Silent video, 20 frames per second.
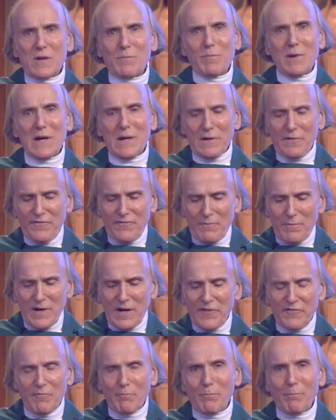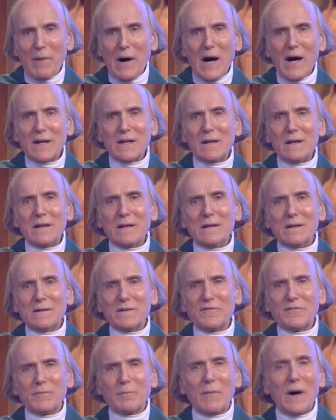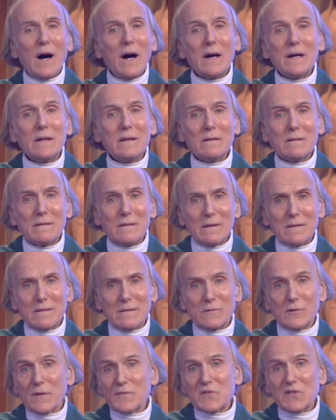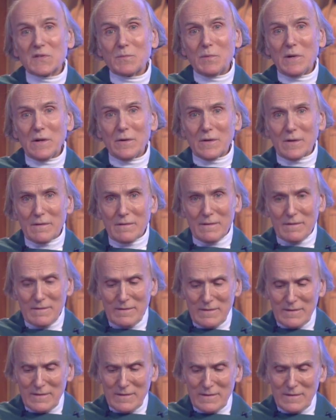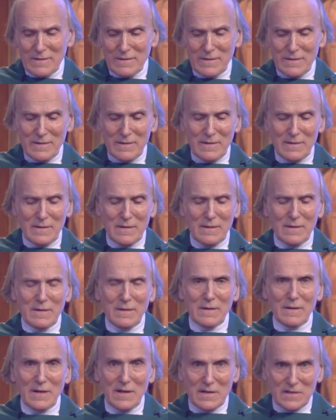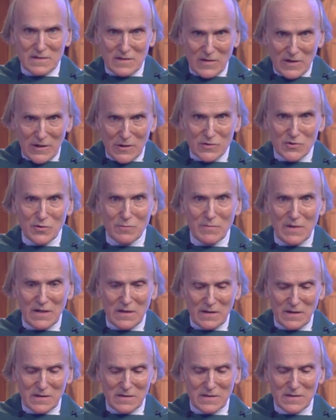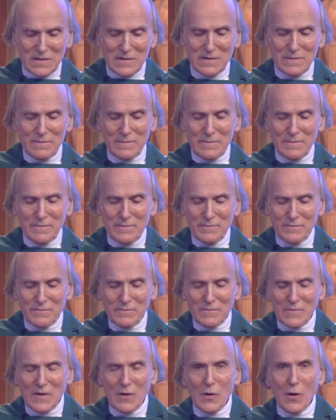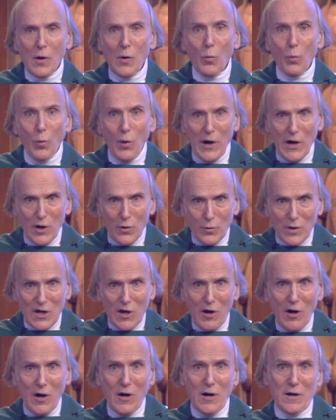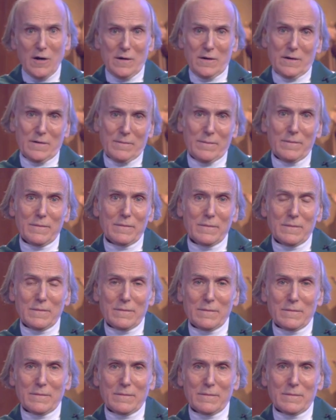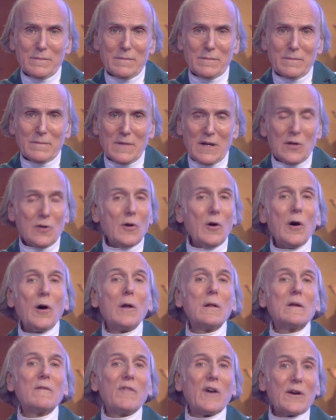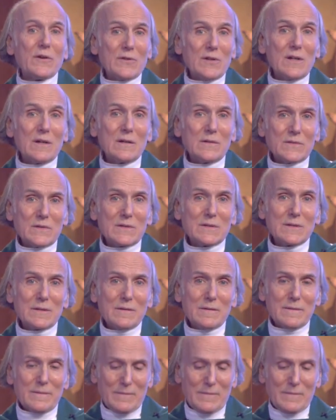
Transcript: it be of body, of mind, or of spirit, he's there to meet us where we are in all of our needs.